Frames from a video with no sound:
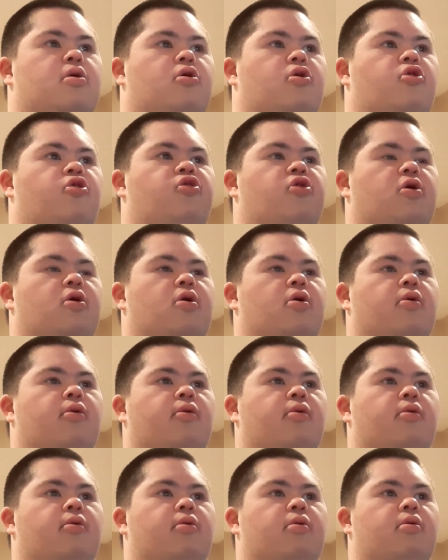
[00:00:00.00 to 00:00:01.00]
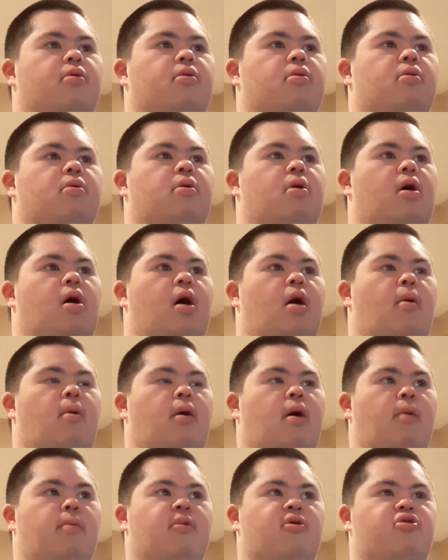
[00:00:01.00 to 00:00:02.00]
So,
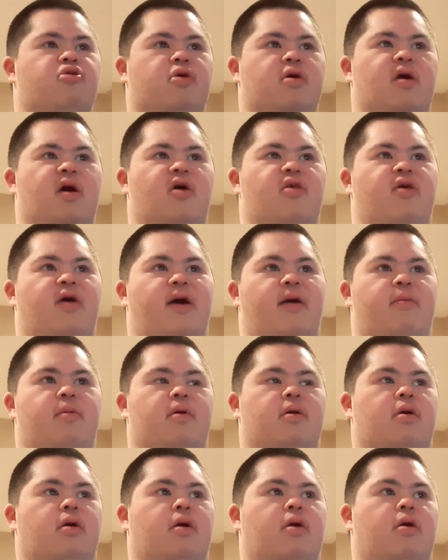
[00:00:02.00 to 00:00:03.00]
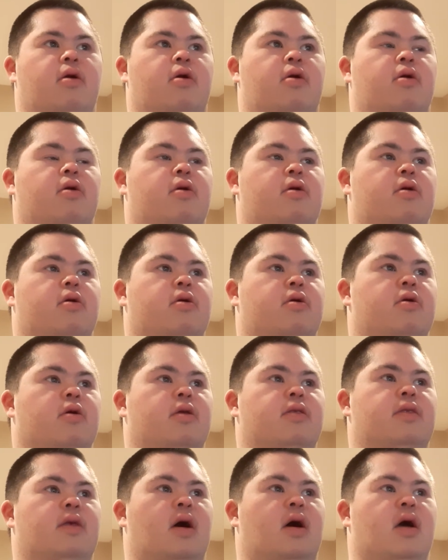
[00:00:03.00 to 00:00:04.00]
obviously, you guys have a
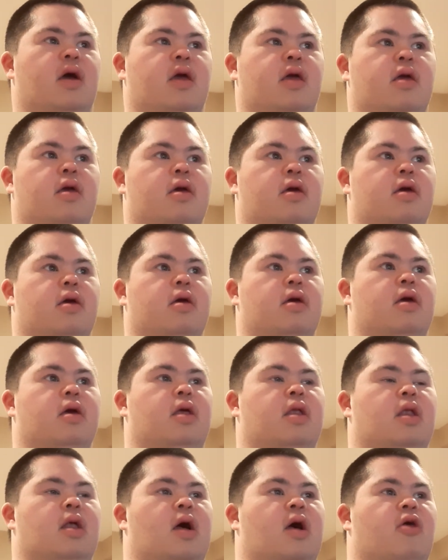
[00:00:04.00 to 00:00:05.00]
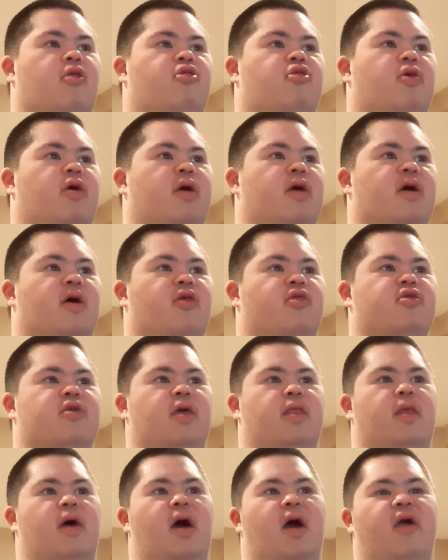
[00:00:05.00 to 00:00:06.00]
good night, and I'll see you guys
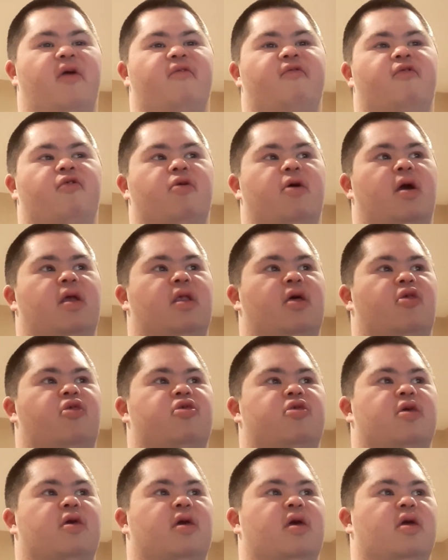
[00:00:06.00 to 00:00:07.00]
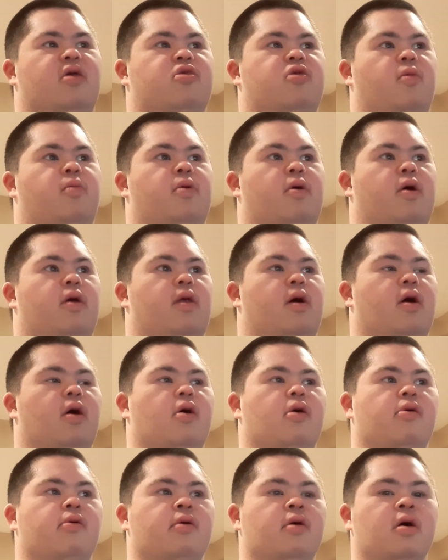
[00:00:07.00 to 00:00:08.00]
tonight for NXT
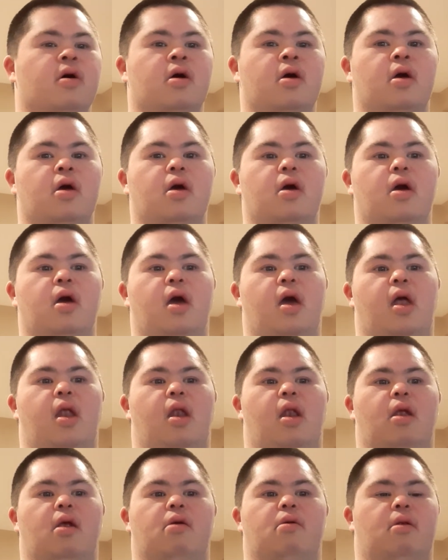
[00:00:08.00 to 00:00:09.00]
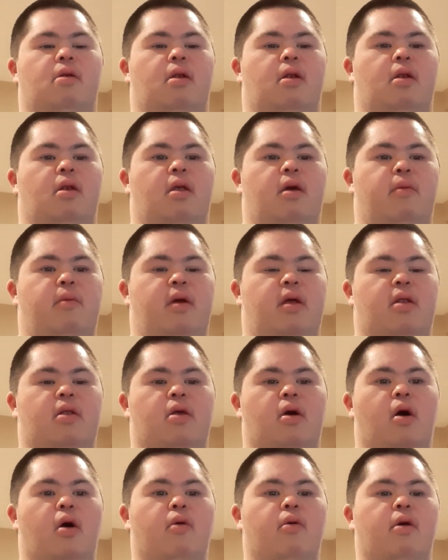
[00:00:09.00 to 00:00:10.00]
2.0. And let me
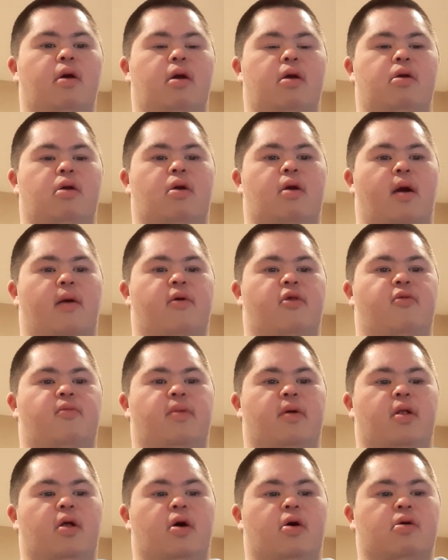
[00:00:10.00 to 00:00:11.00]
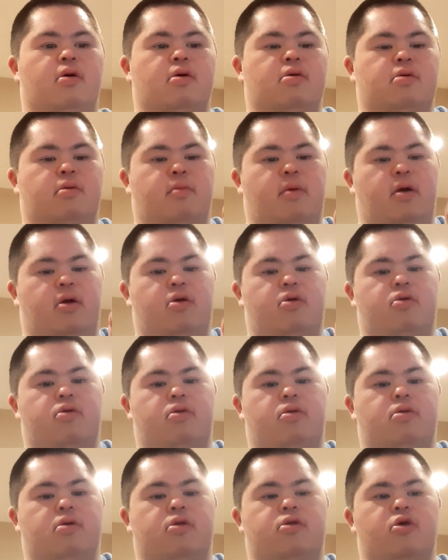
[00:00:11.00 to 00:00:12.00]
know in your comments below my
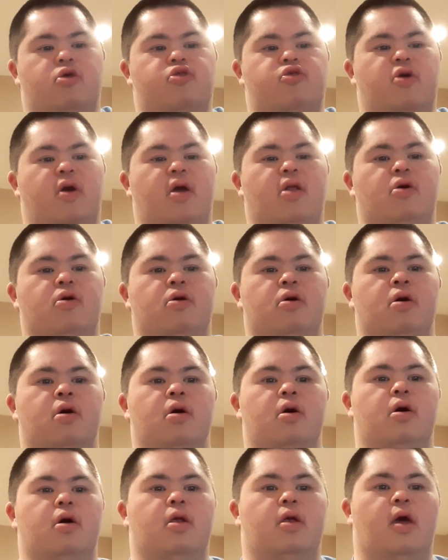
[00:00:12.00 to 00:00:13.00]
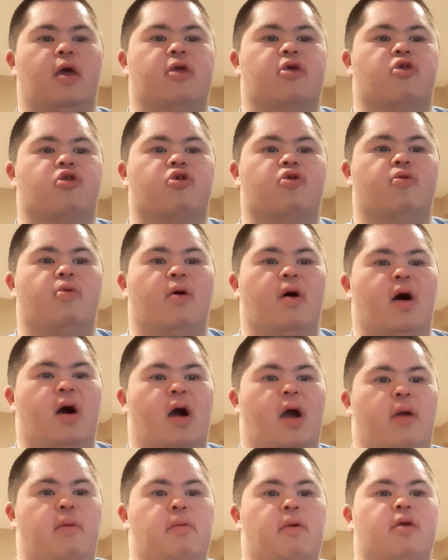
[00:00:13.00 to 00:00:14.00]
YouTube channel and
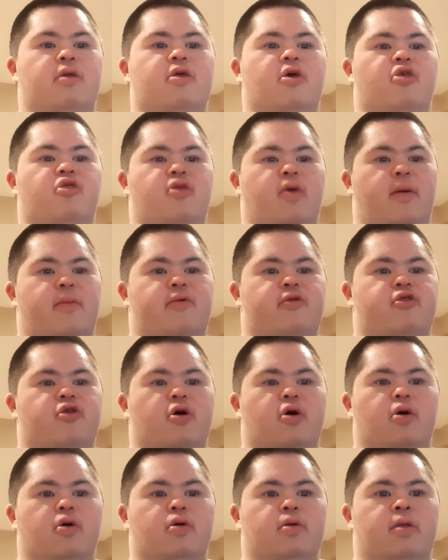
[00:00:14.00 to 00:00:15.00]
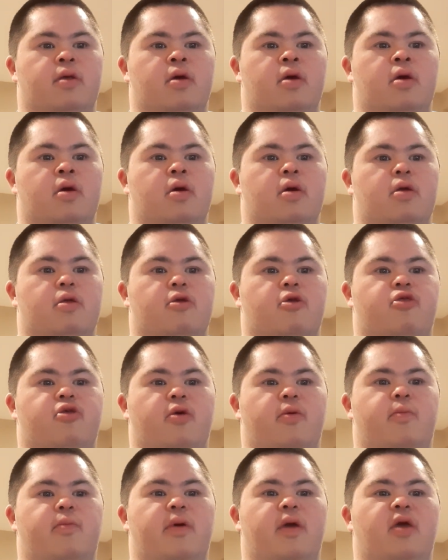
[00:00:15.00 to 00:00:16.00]
subscribe with this episode. This
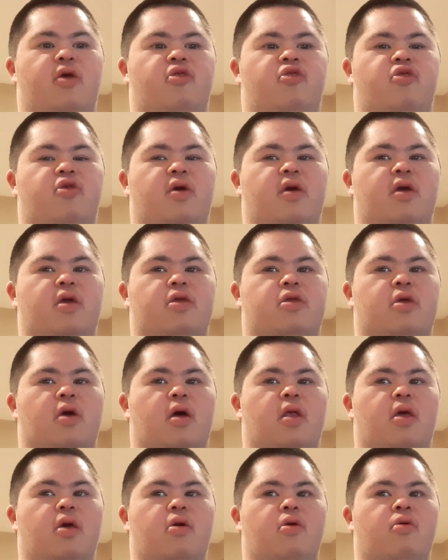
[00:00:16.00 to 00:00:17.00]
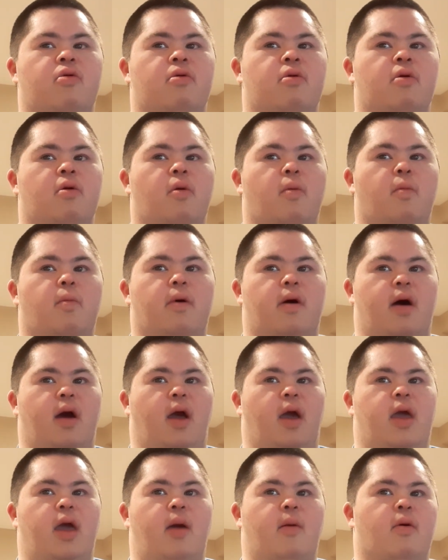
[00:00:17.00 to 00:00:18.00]
is BCW
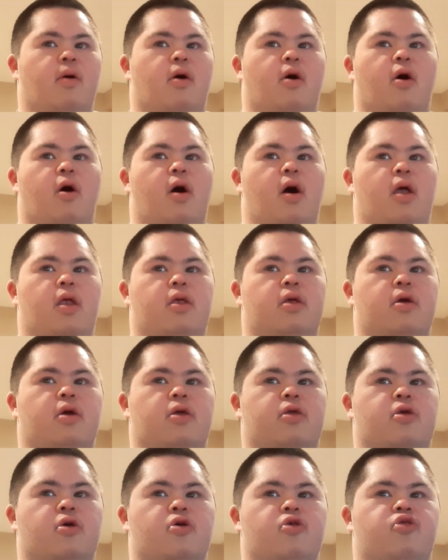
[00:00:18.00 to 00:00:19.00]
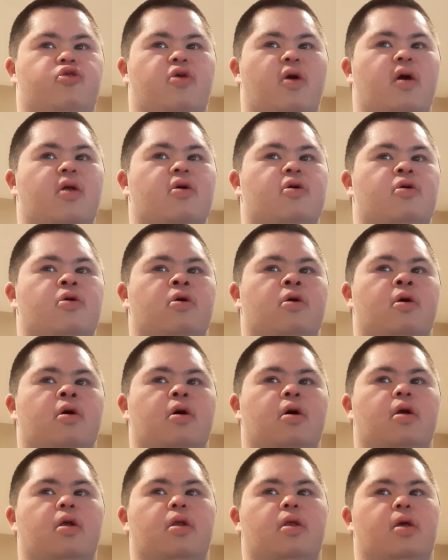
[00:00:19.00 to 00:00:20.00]
on camera on YouTube channel
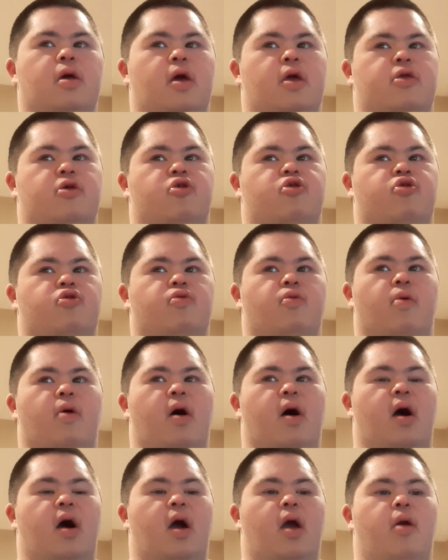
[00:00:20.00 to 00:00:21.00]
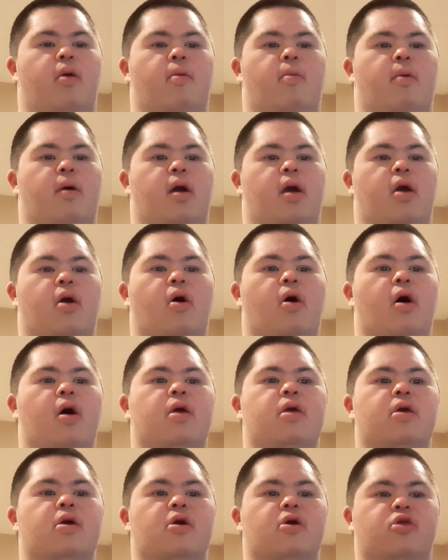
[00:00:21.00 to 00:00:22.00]
and subscribe right here
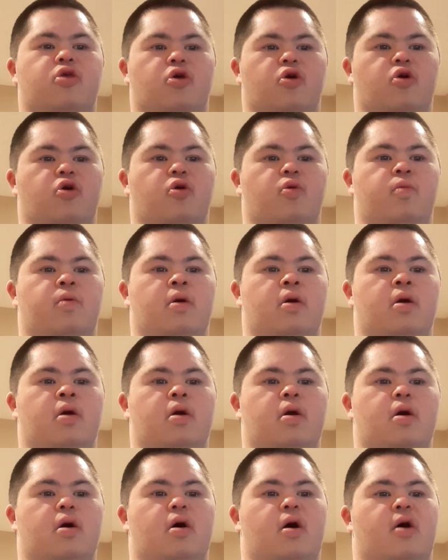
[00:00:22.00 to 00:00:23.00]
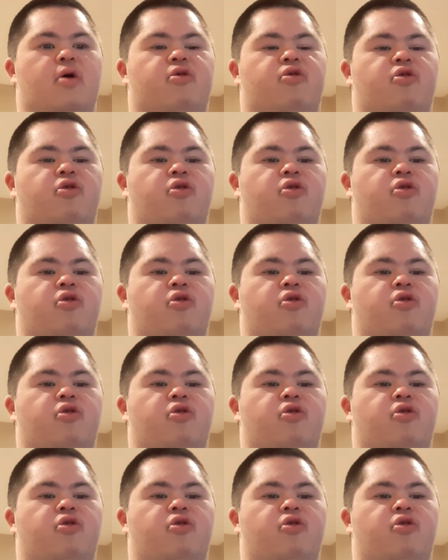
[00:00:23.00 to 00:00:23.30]
on YouTube. I'll